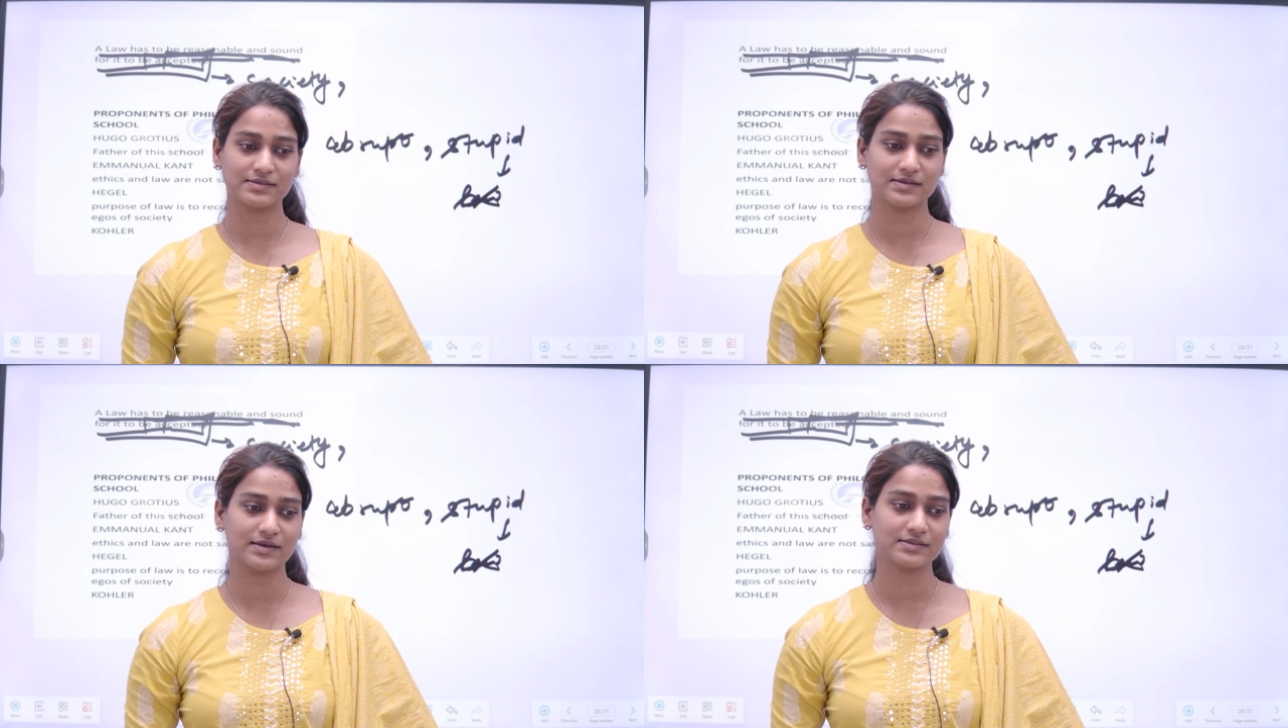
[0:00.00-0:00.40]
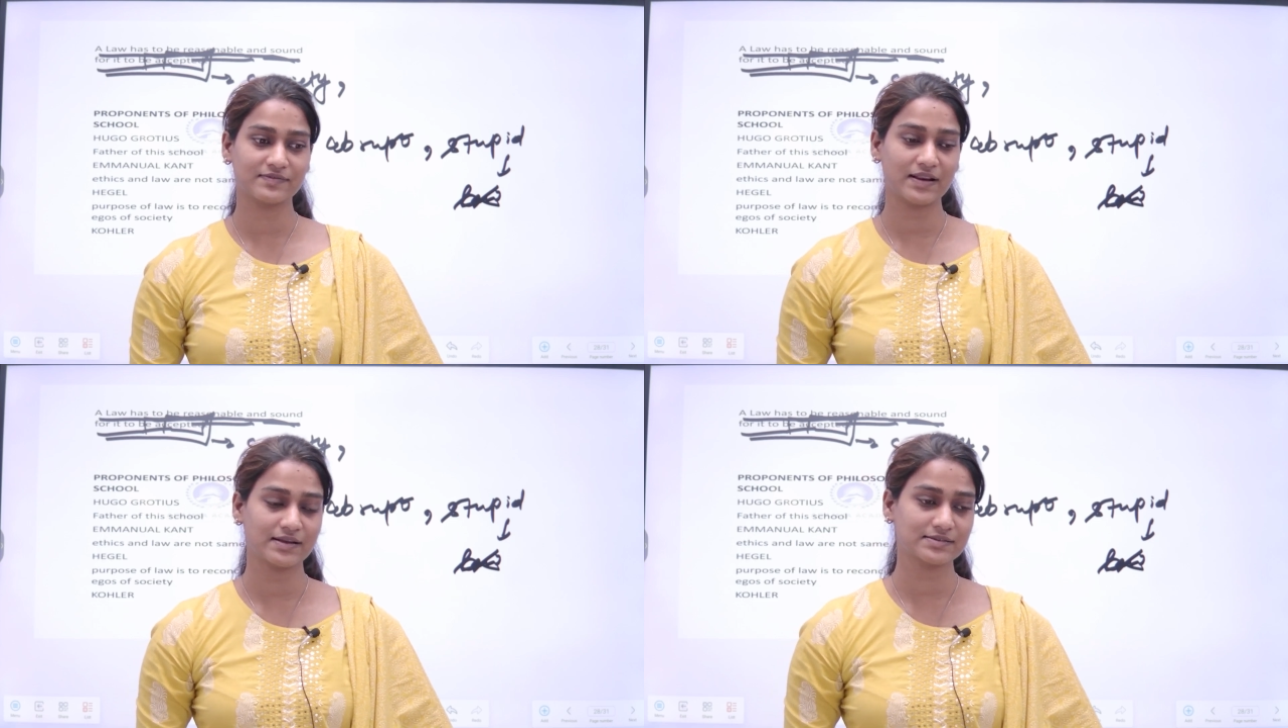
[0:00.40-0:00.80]
as
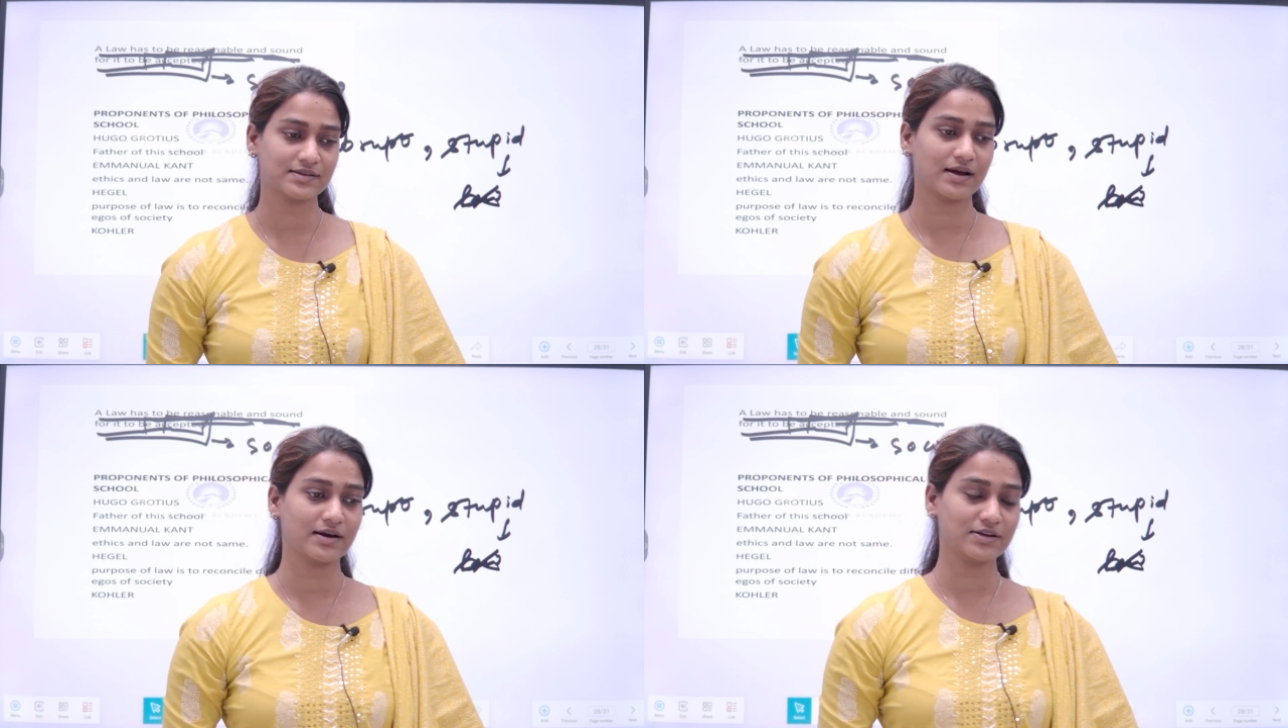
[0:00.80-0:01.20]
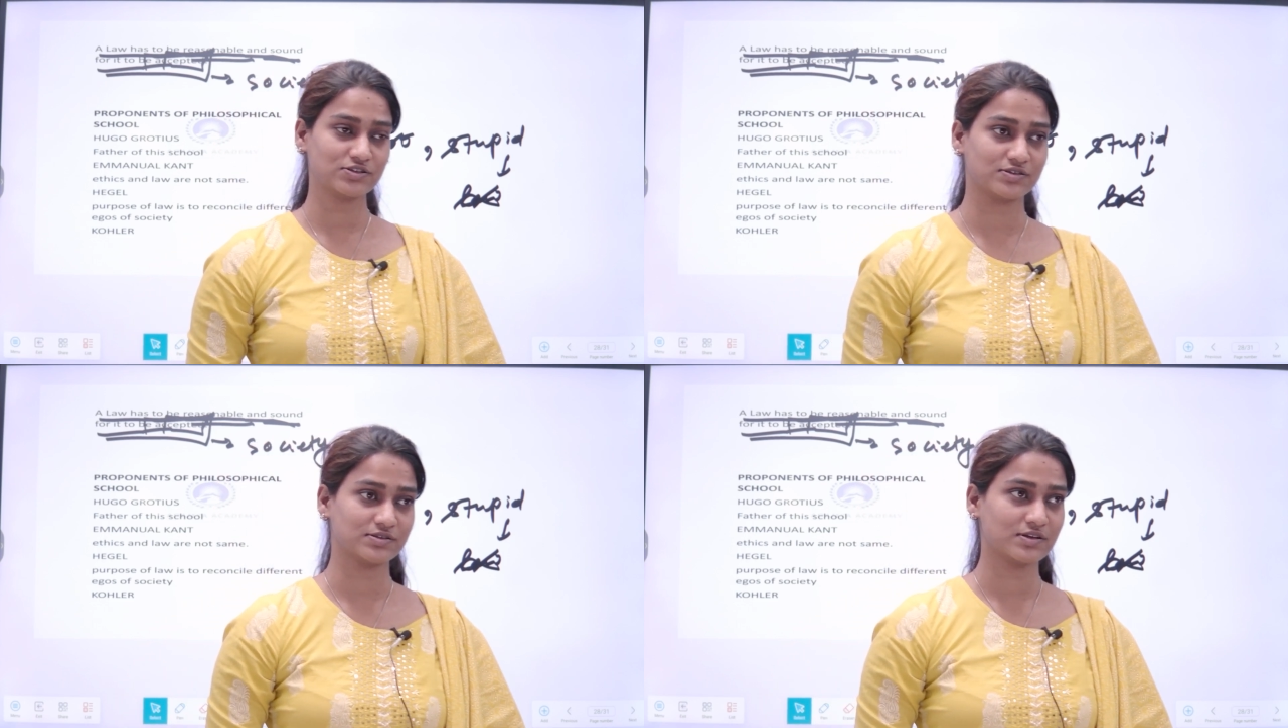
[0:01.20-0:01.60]
well as the
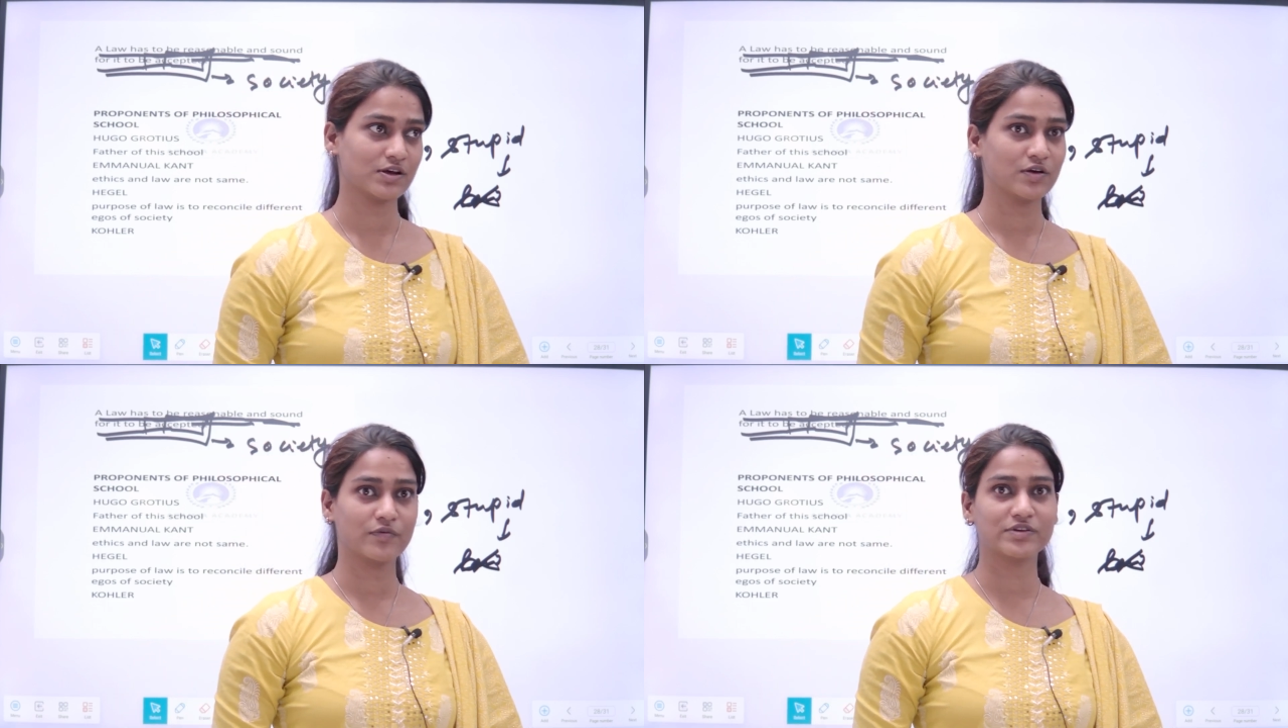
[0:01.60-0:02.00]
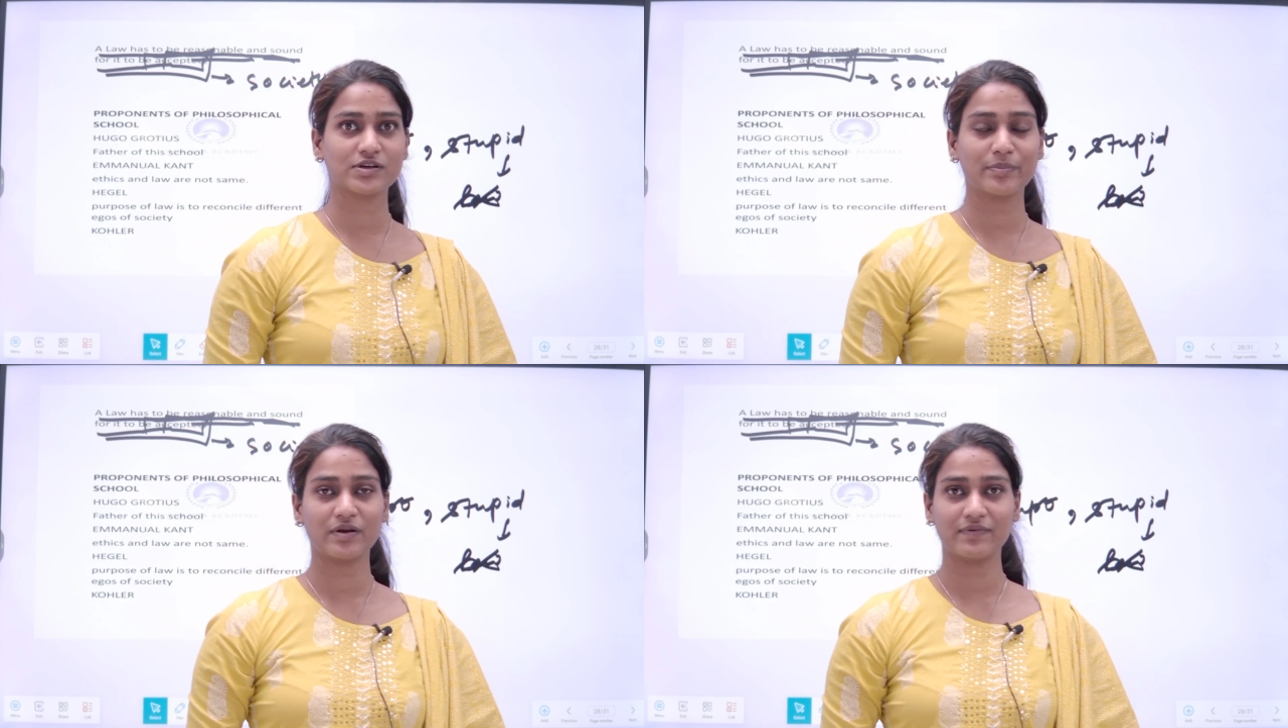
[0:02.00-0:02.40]
conditions which
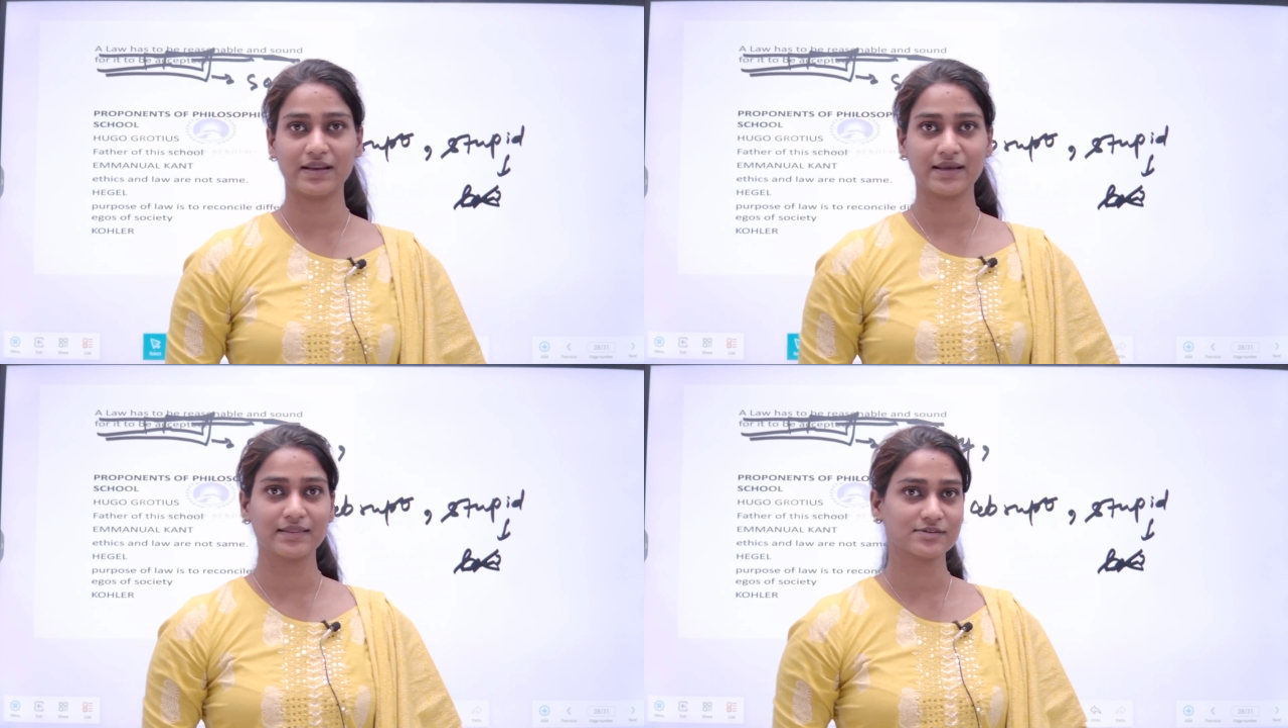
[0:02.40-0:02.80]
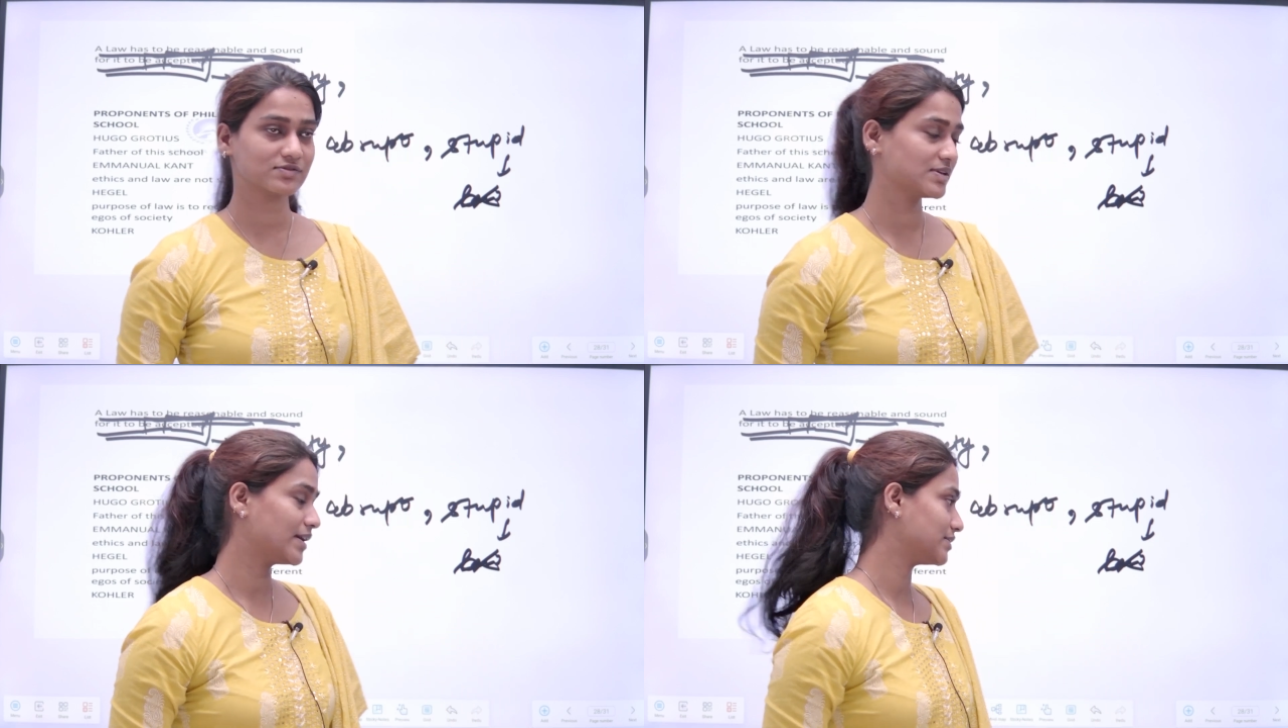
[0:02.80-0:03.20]
are prevailing in the
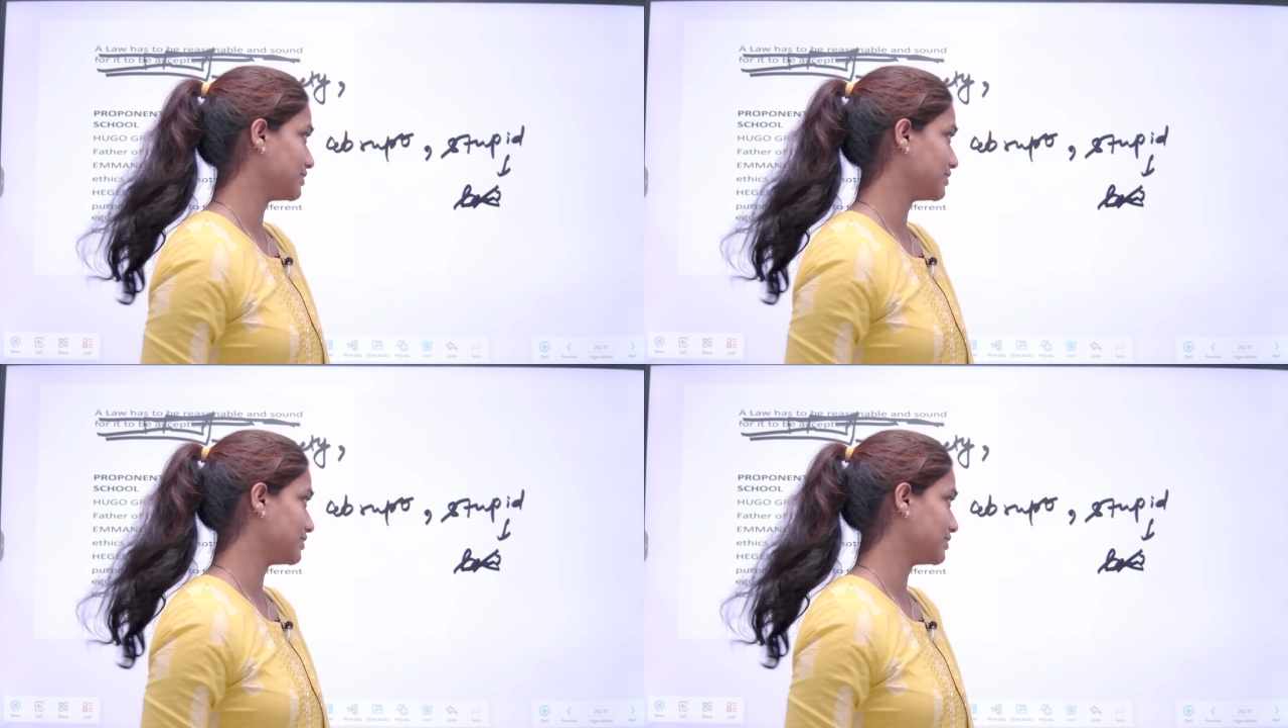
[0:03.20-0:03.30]
society.